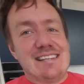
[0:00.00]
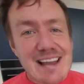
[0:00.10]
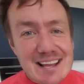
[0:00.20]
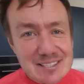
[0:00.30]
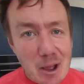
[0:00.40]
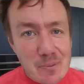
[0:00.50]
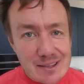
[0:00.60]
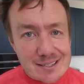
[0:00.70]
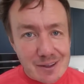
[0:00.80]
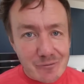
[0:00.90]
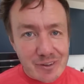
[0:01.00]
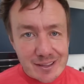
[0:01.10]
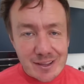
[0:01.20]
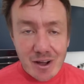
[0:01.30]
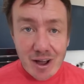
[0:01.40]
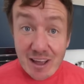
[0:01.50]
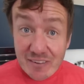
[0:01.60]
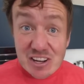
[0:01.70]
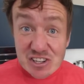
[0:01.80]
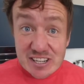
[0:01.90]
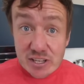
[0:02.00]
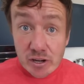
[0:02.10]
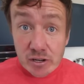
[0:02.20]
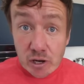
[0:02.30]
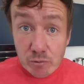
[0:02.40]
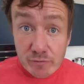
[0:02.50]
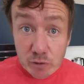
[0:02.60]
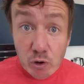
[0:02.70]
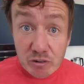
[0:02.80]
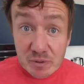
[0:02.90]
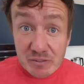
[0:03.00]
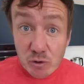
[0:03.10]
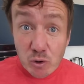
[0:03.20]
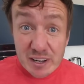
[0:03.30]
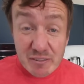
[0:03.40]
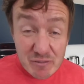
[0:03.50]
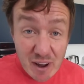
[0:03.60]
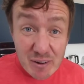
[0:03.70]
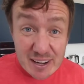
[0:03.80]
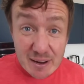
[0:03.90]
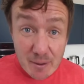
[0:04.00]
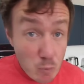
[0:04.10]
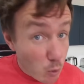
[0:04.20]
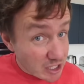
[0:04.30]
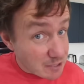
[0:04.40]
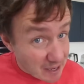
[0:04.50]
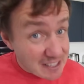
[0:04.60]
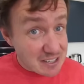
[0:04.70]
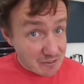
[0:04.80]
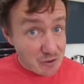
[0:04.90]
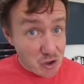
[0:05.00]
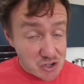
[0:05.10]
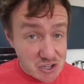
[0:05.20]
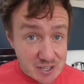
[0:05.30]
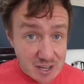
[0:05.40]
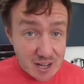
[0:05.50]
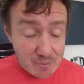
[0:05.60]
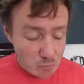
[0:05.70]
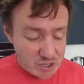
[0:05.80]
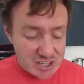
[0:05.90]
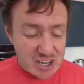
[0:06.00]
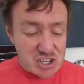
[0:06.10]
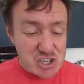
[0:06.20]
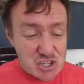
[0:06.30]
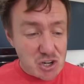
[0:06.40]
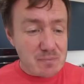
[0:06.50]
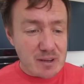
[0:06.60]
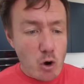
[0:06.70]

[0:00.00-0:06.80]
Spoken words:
Last up is something that I have actually done a review of before in a very more expensive version, which it should be.